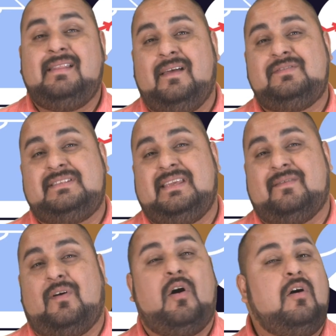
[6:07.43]
love to think
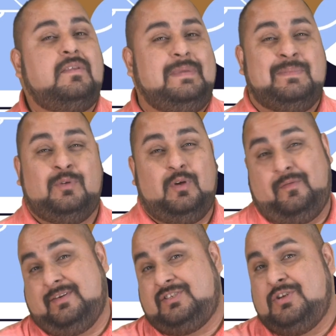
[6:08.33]
of all the people
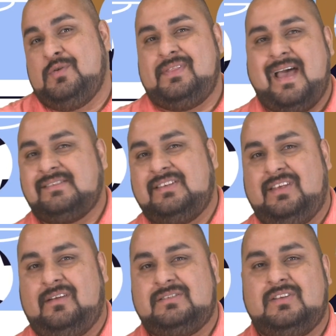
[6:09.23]
over 2,000
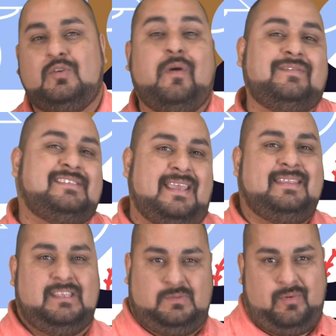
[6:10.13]
years who have said
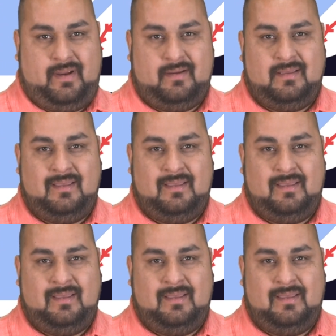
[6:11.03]
this prayer,